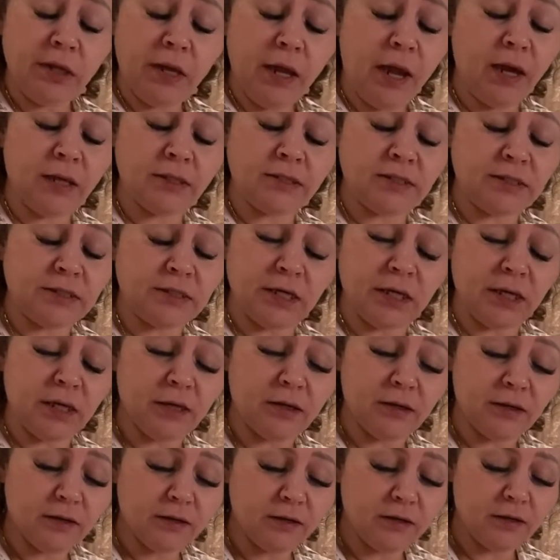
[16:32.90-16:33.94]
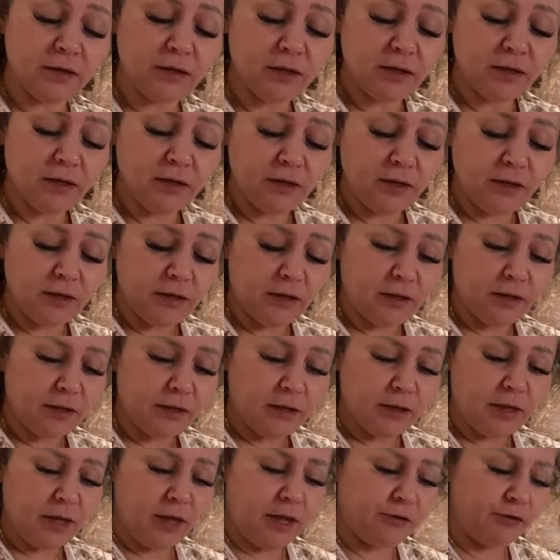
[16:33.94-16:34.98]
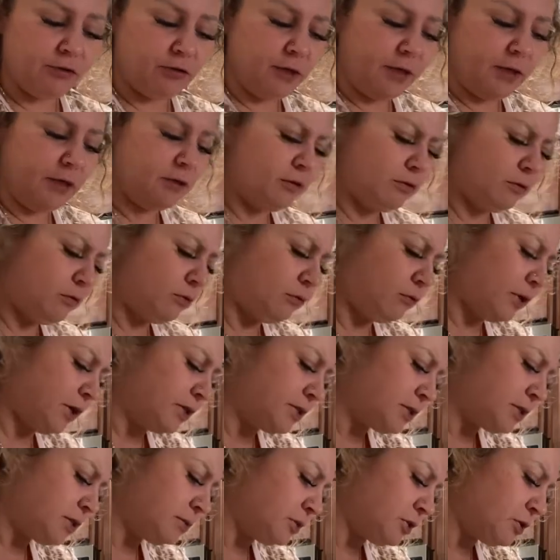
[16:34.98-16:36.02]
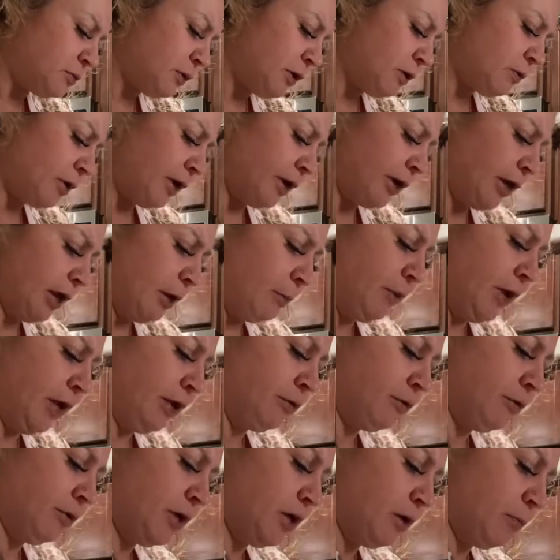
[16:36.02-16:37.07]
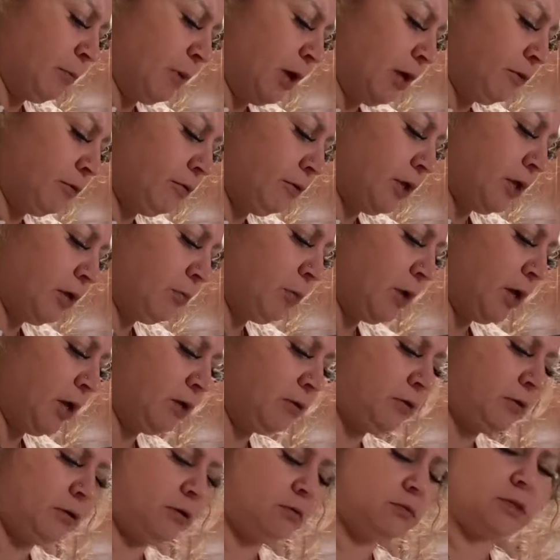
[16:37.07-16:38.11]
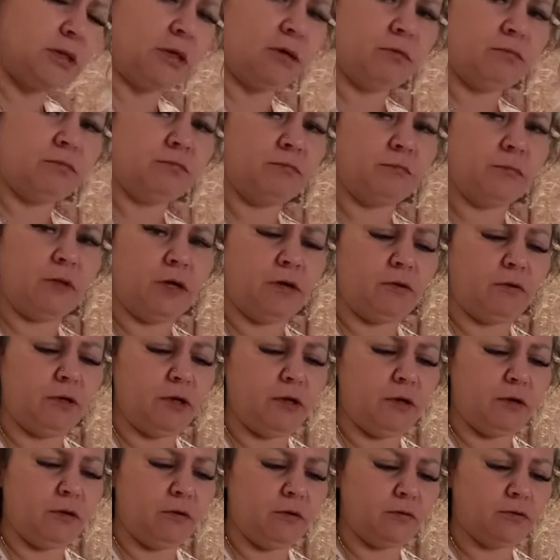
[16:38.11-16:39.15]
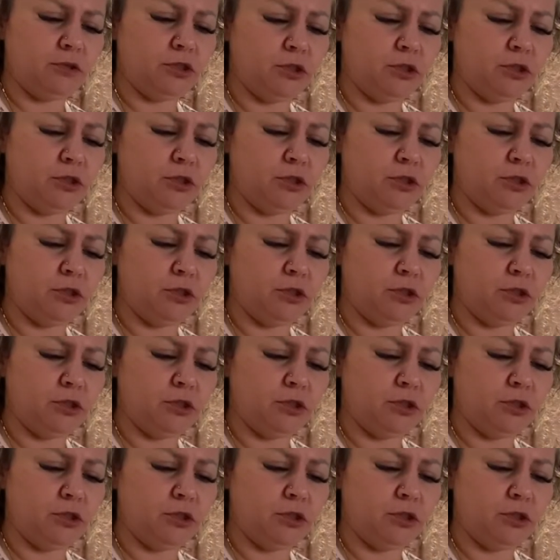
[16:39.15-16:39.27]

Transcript: nasty. And you're like, oh, why does it smell that? Well, I kept bathing her, kept bathing her, kept bathing her. I was like, hmm, I don't know.